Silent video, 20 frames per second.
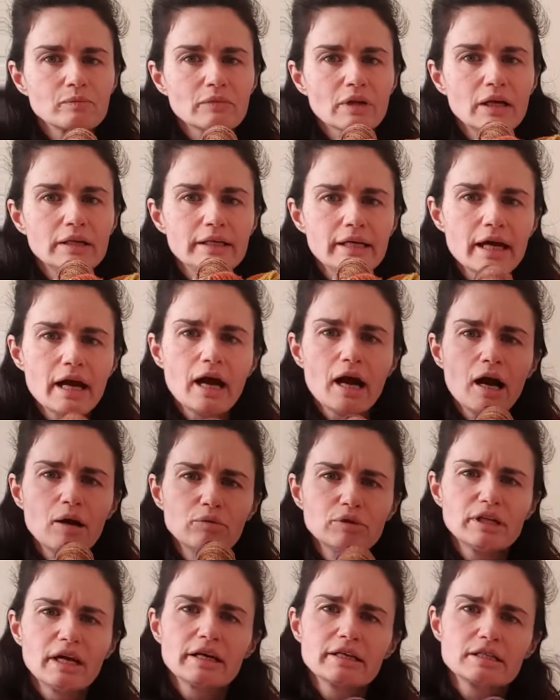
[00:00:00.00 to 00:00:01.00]
yeah, I would
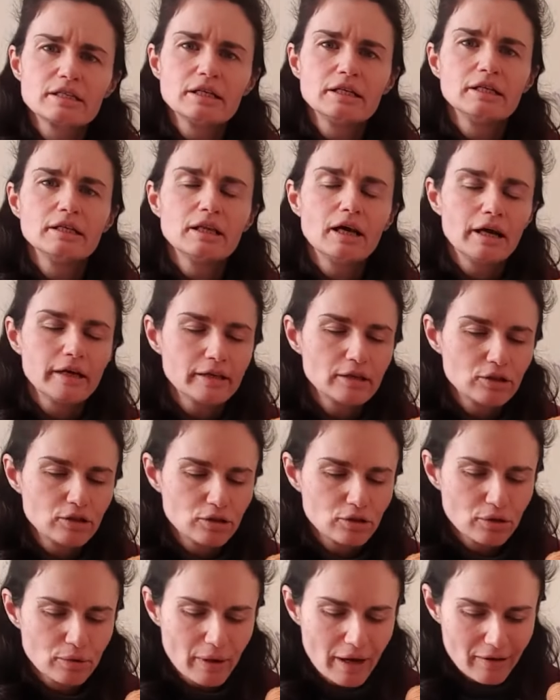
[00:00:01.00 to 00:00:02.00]
actually like
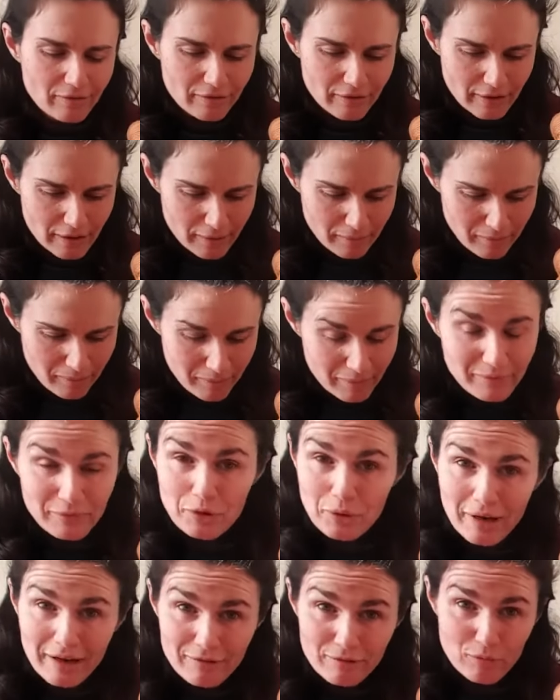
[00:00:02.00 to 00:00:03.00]
to
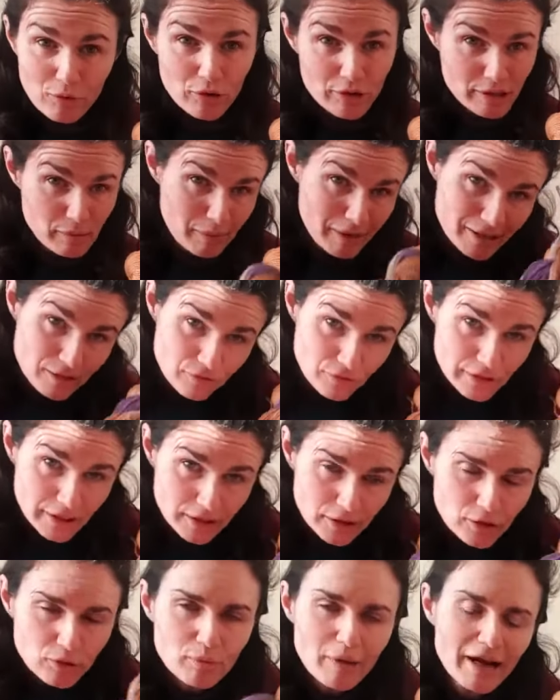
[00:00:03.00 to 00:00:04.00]
have more space for the
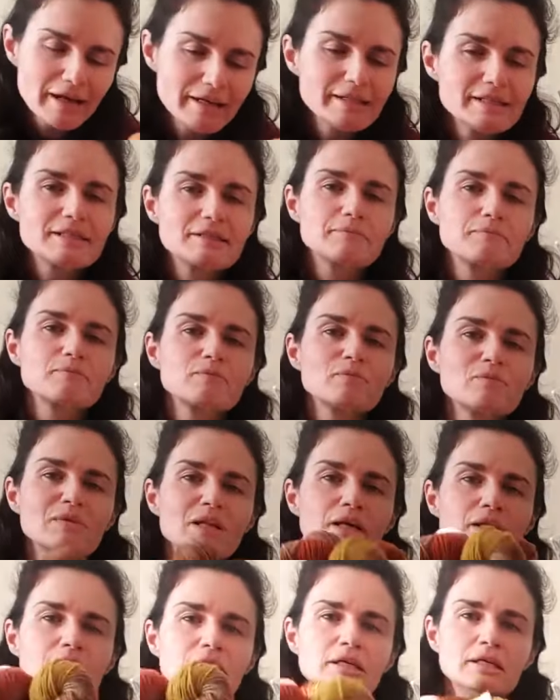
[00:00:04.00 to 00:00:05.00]
new base.
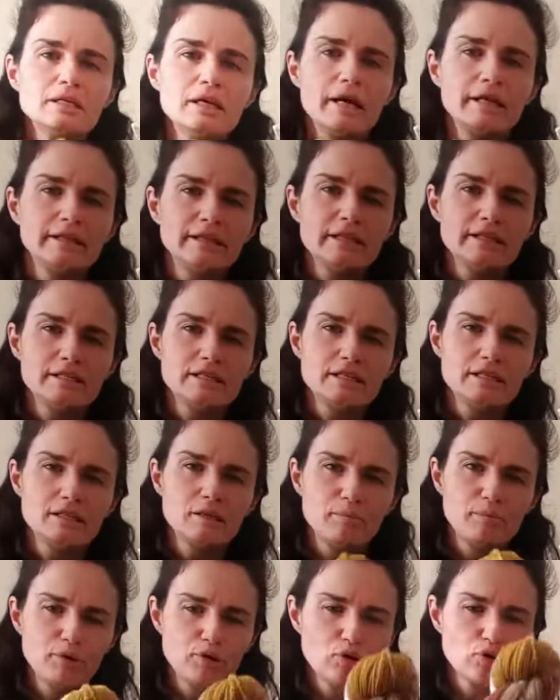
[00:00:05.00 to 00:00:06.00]
And this is the
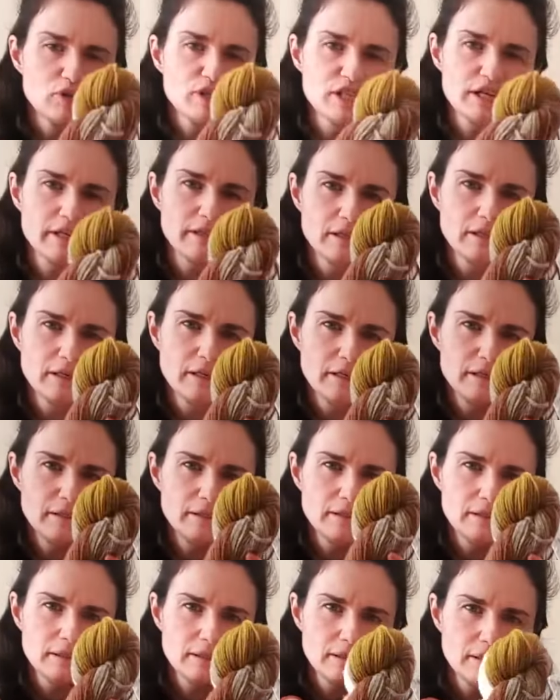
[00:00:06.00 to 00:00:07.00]
pure Shetland.
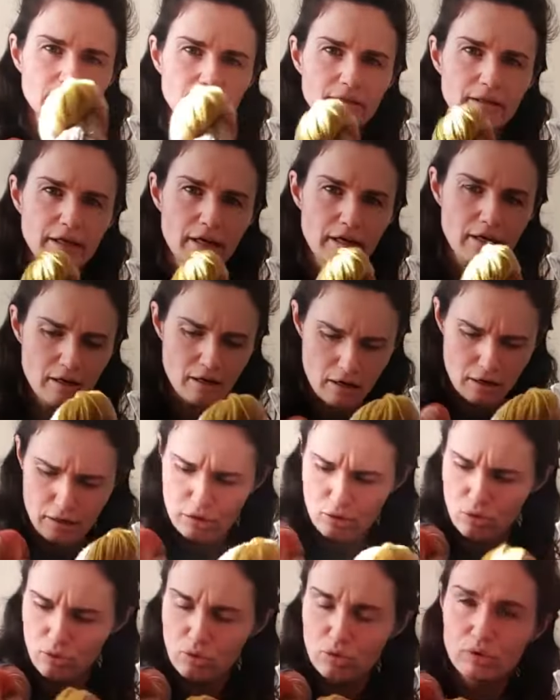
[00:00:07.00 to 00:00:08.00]
They are
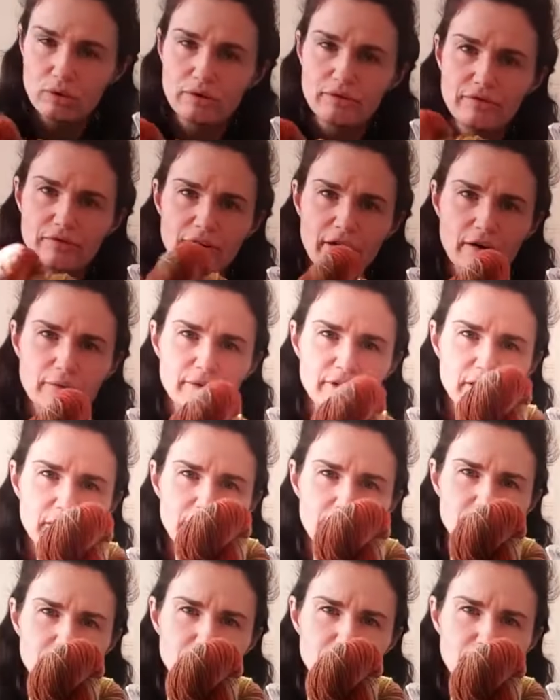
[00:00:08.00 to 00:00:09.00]
all
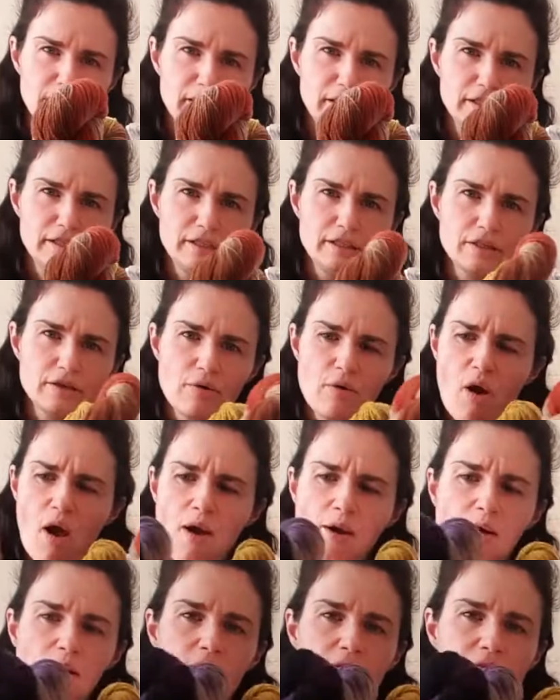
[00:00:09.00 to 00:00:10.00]
variegated.
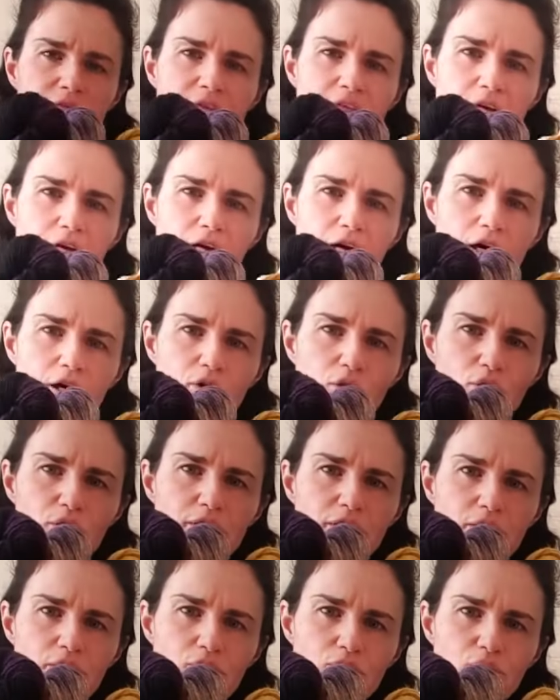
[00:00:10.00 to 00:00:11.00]
They are on
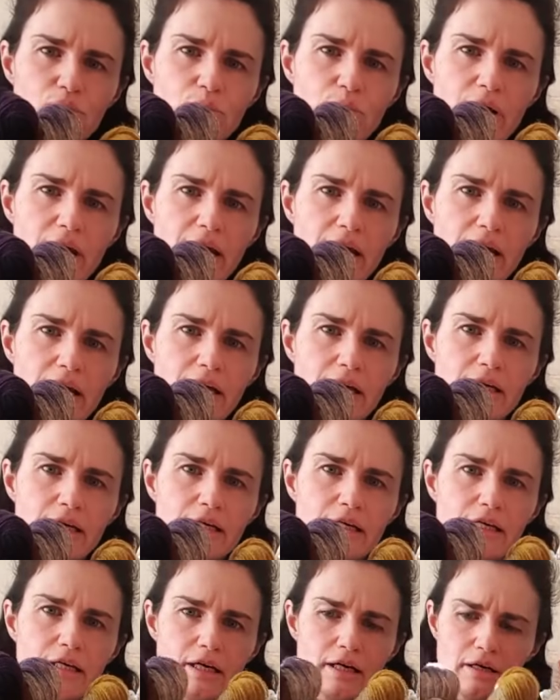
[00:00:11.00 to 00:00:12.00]
a grey
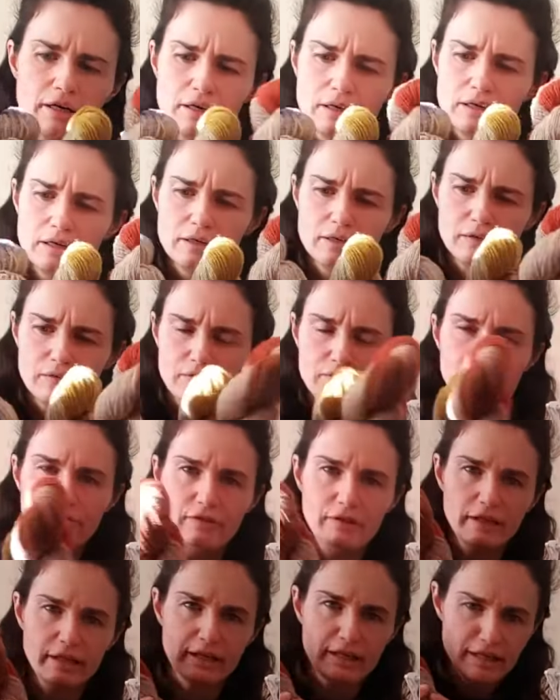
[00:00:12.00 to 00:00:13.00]

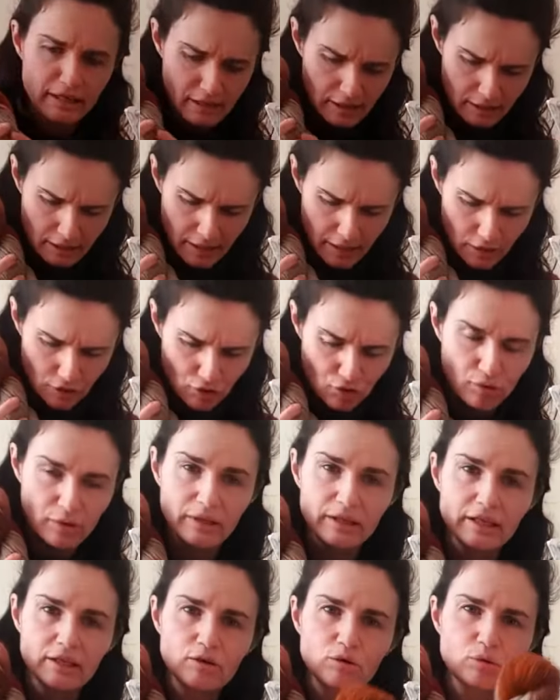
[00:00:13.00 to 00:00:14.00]
fleece,
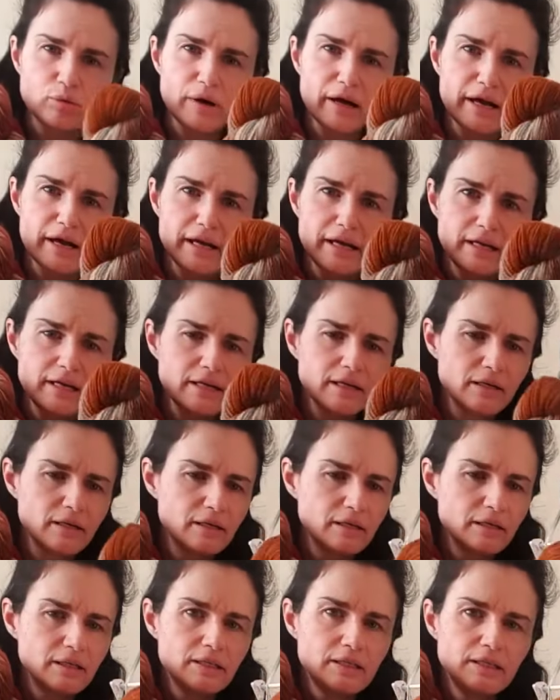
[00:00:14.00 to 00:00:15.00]
naturally grey,
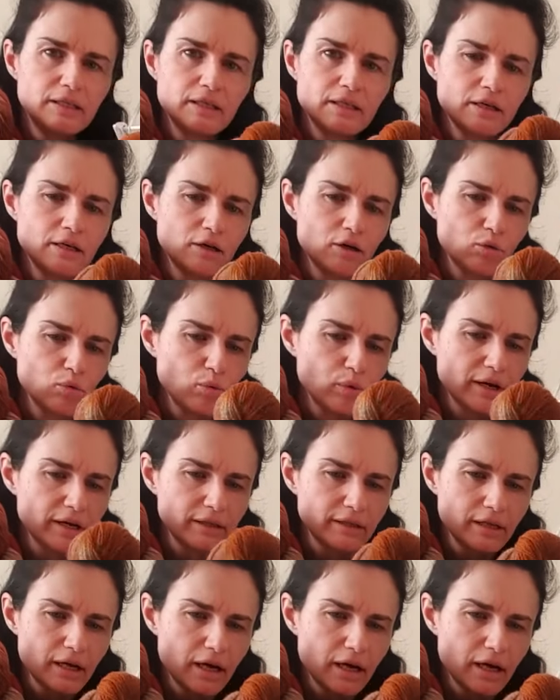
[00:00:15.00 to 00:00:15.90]
with